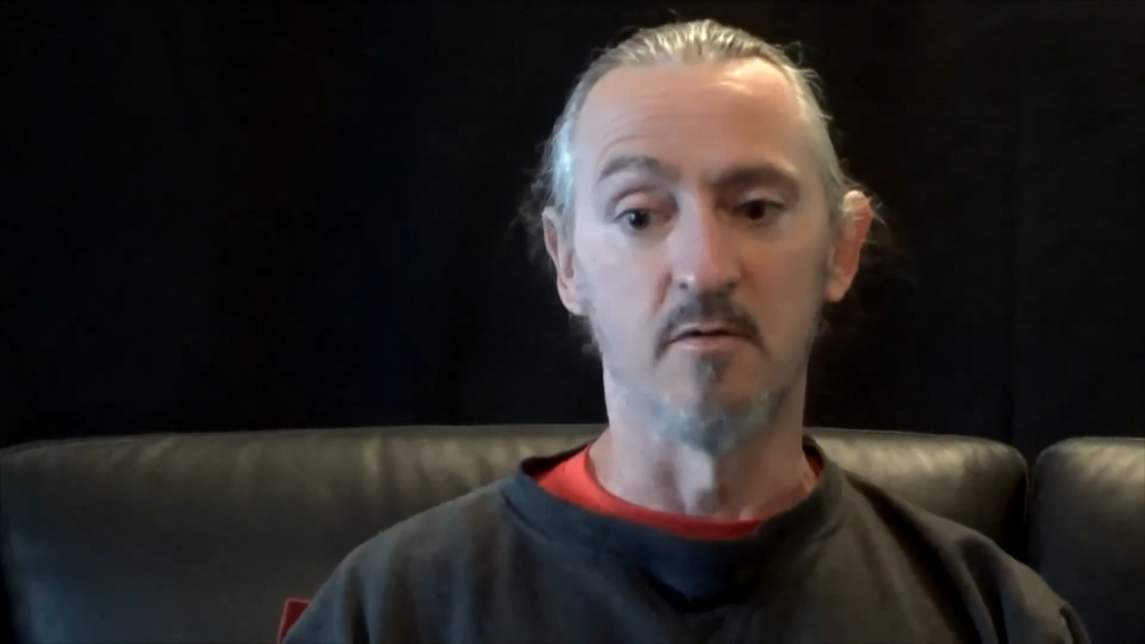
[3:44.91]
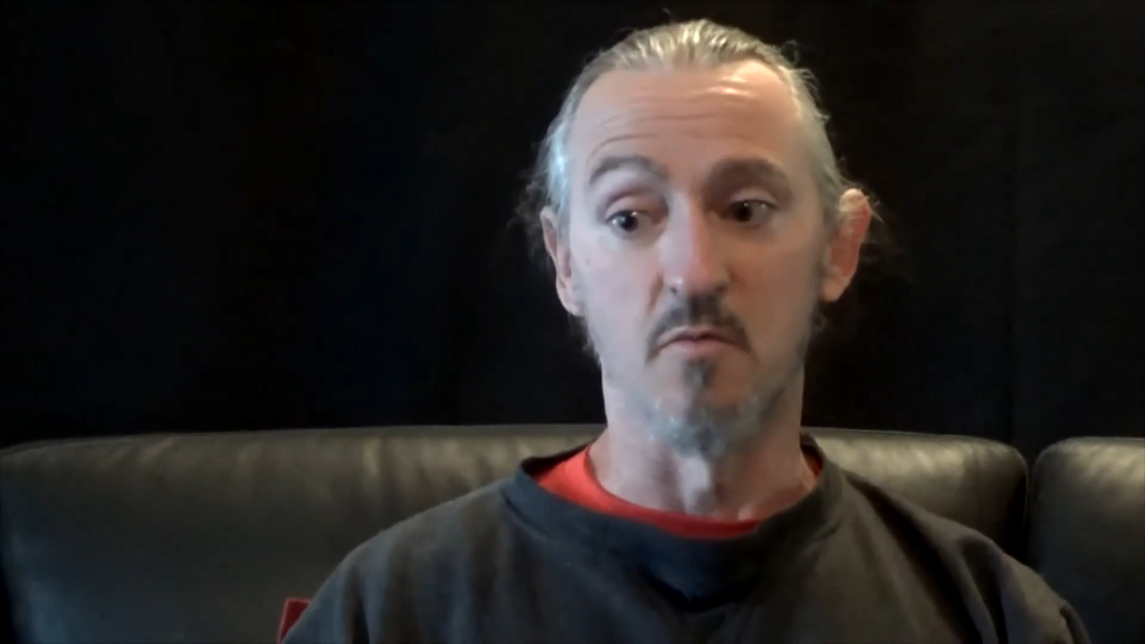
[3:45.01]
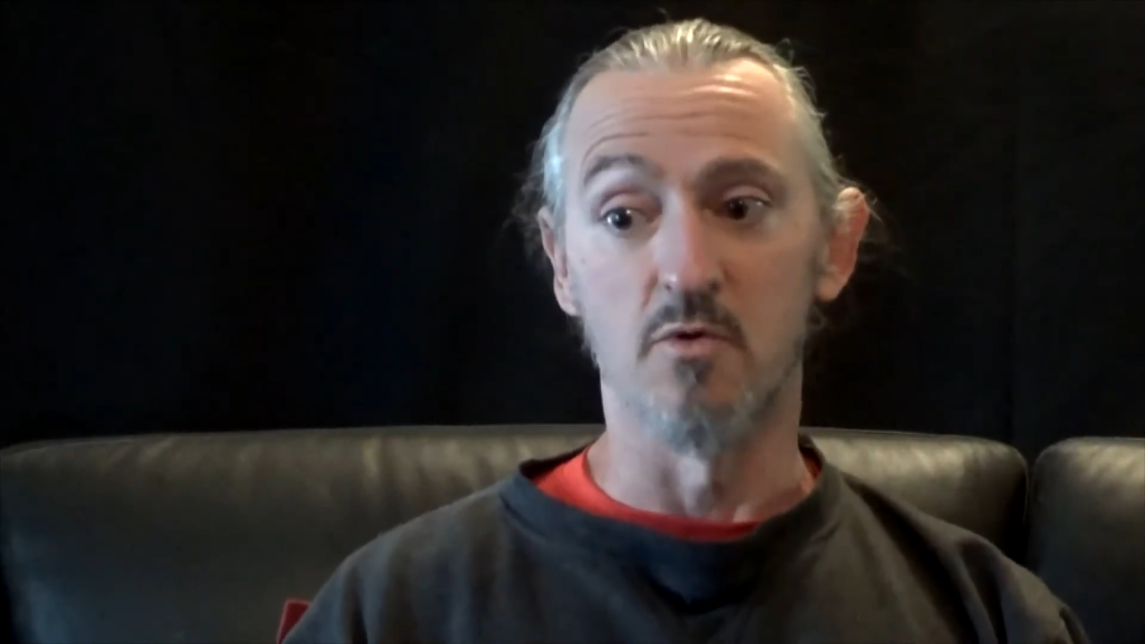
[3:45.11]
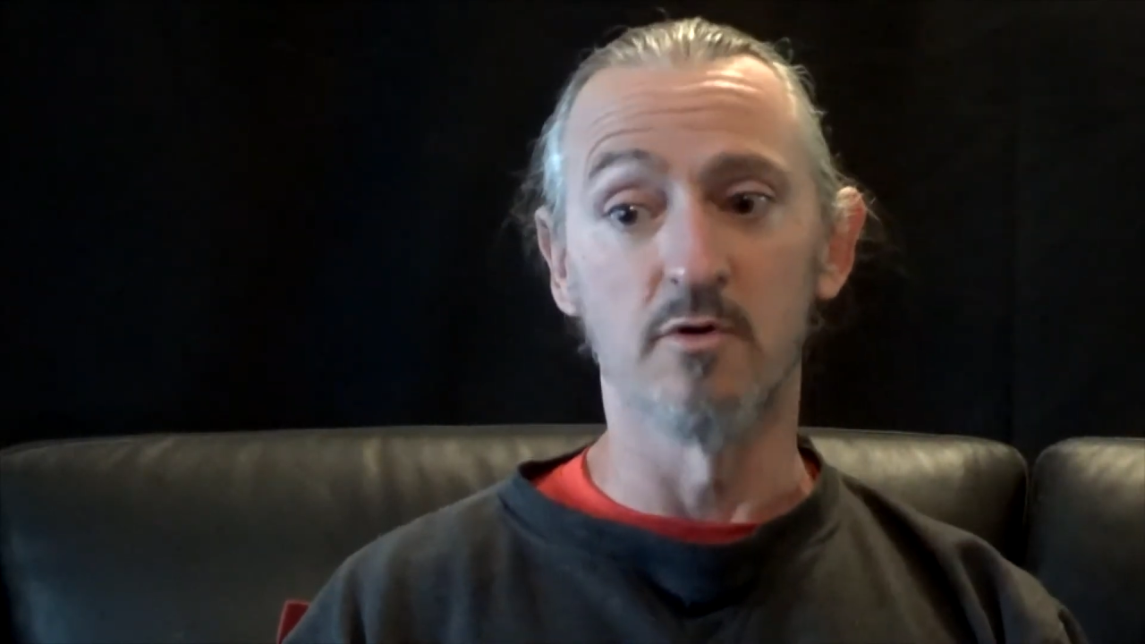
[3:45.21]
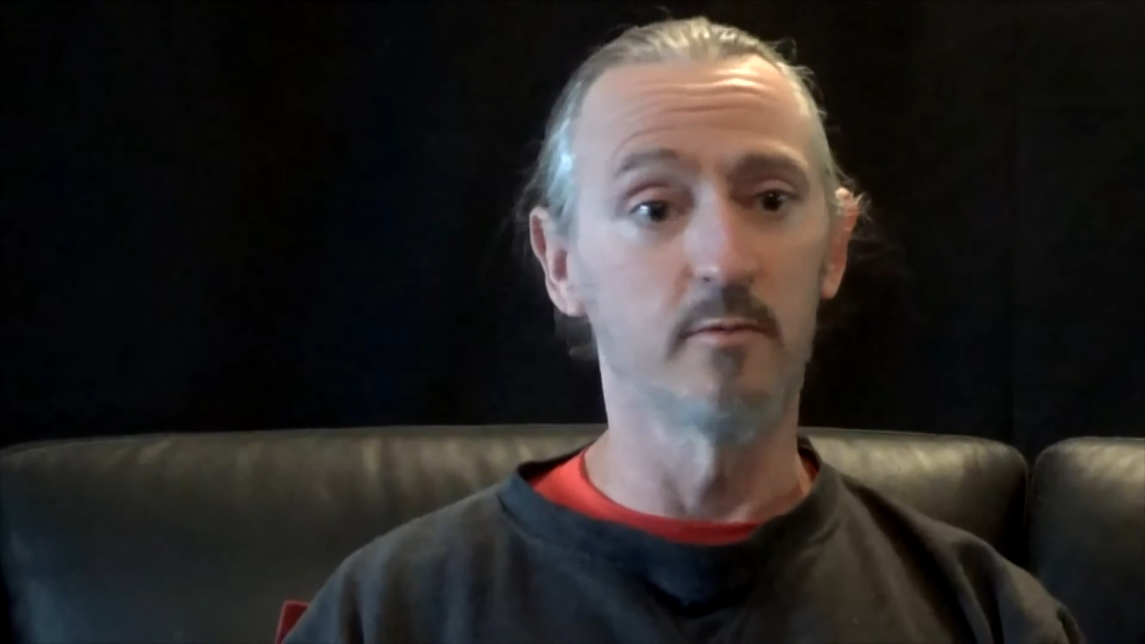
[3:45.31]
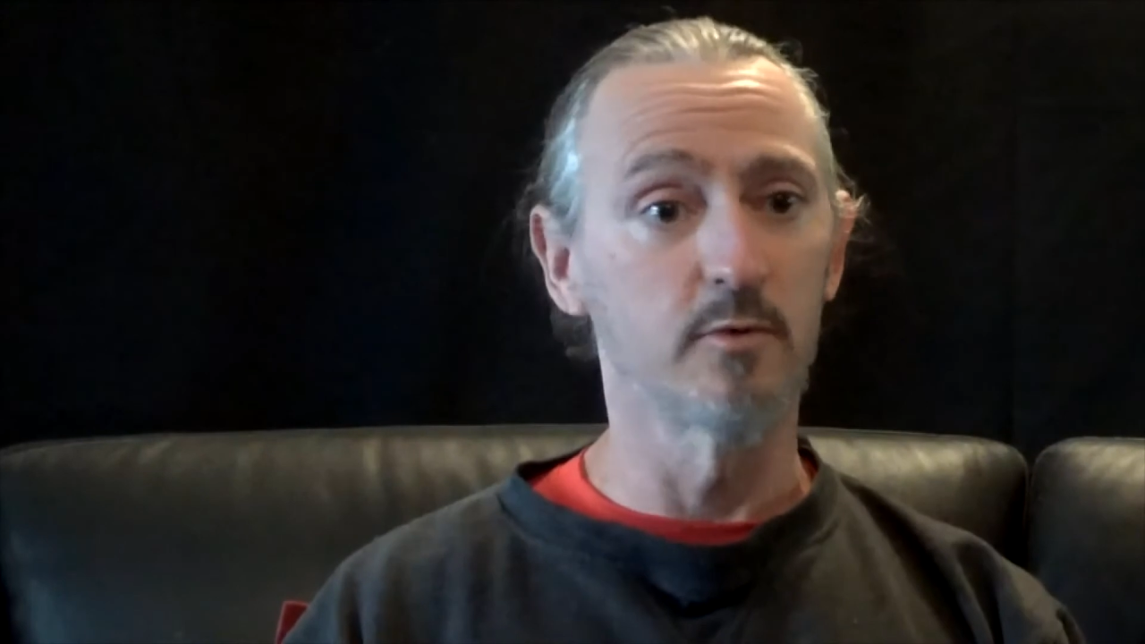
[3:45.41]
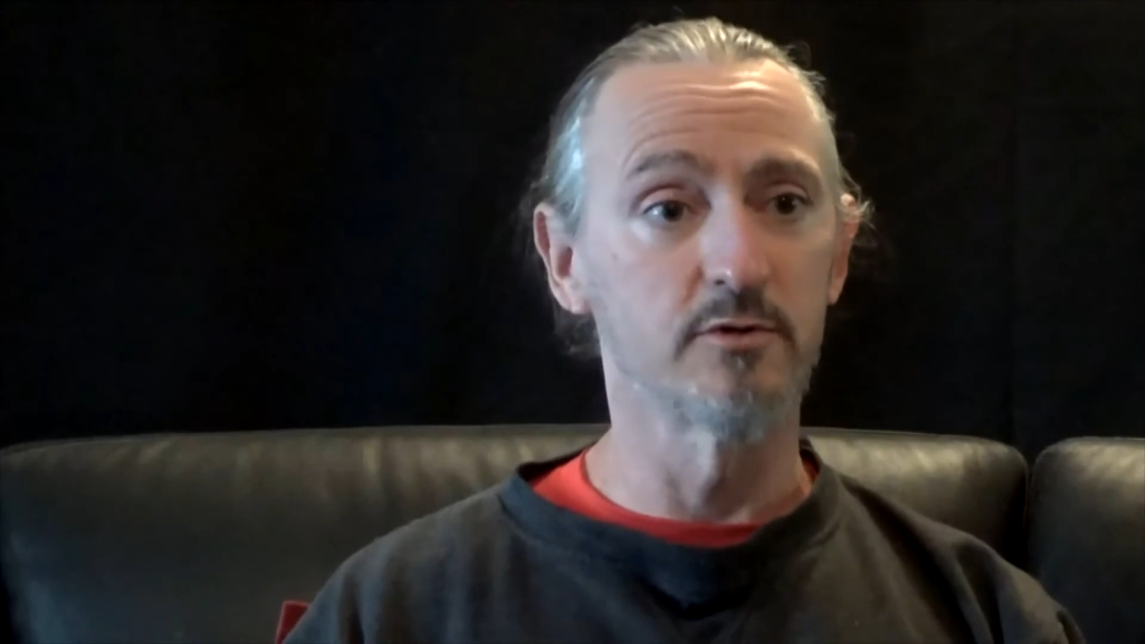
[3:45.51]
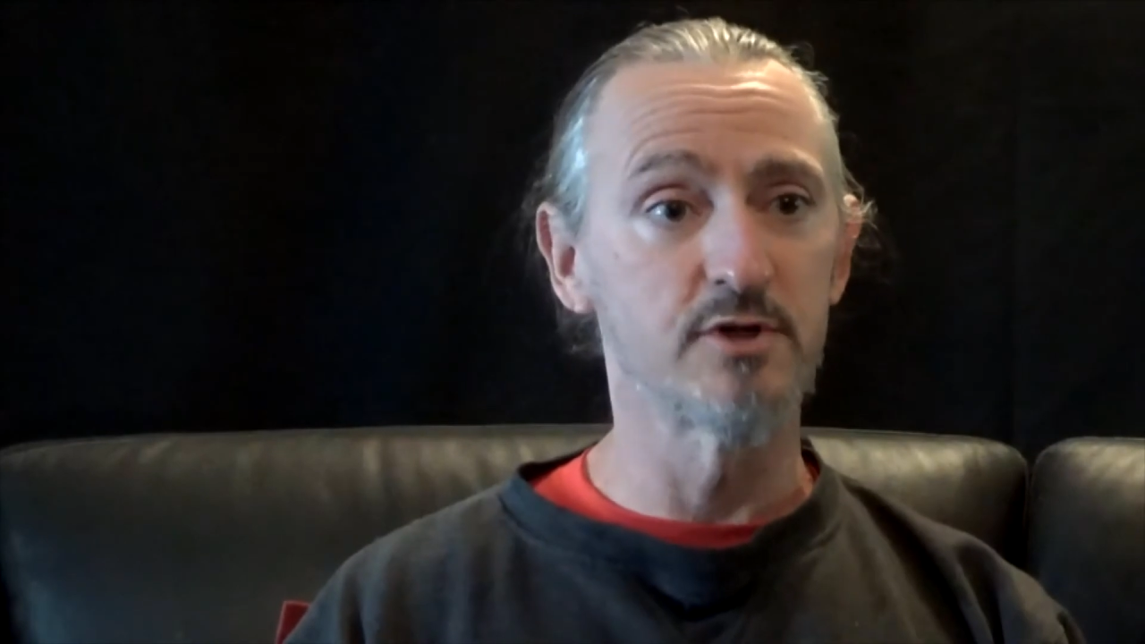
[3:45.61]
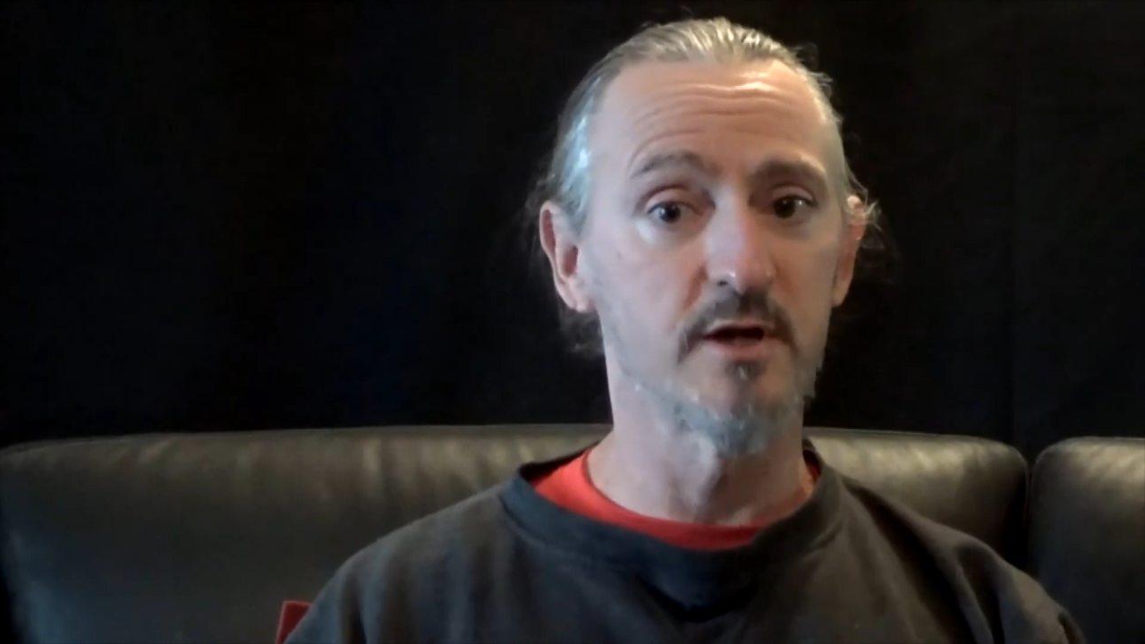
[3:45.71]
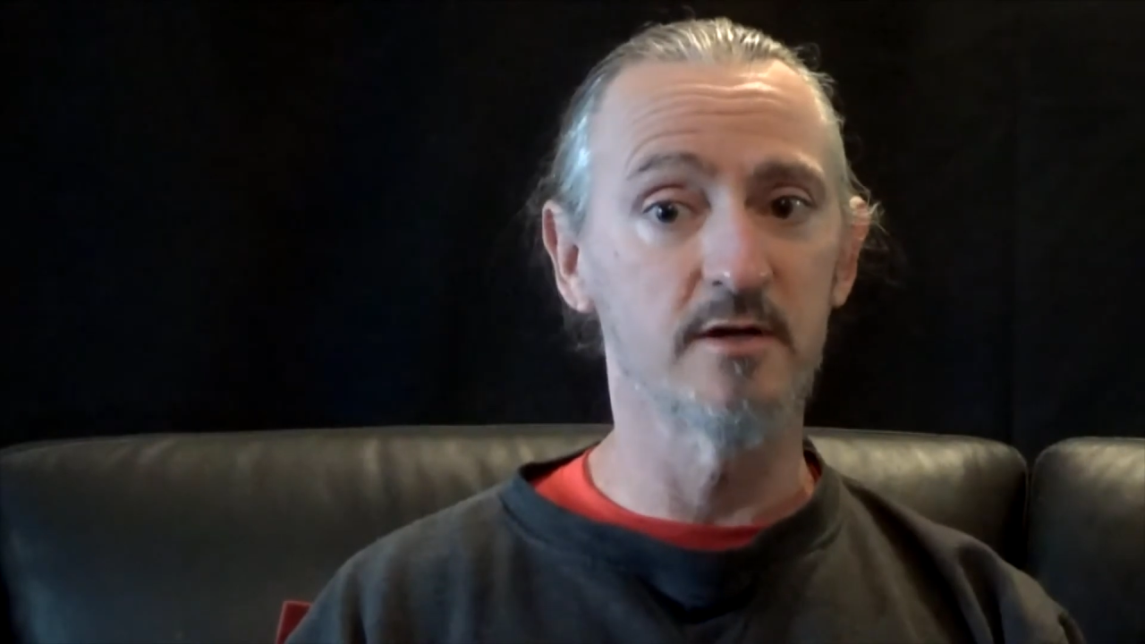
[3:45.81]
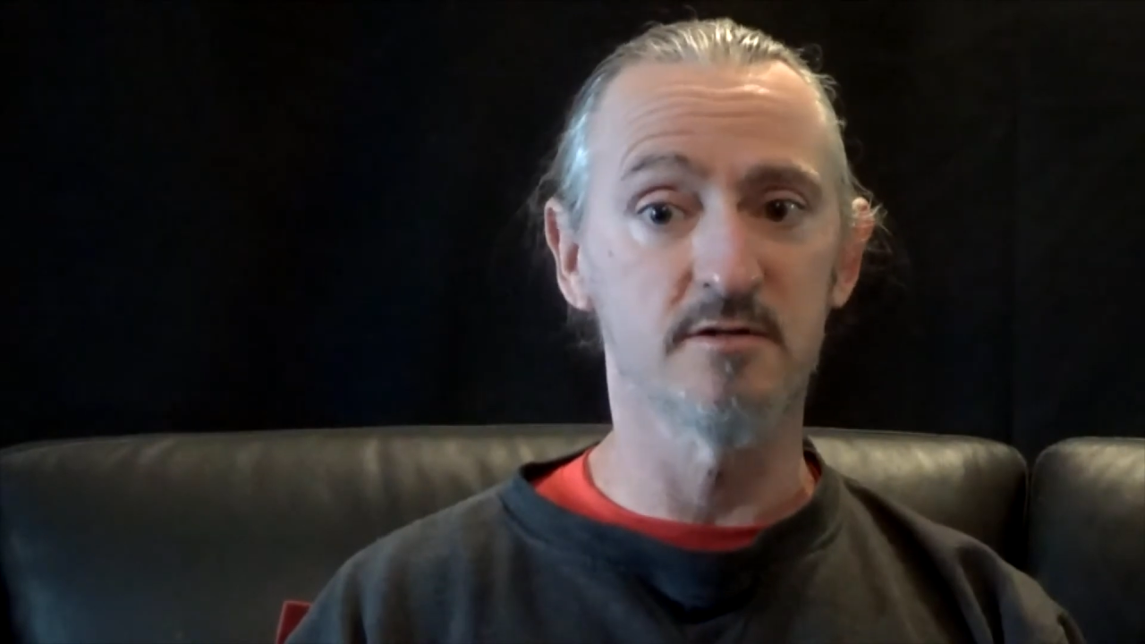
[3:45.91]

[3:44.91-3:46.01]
we're all in wheelchairs.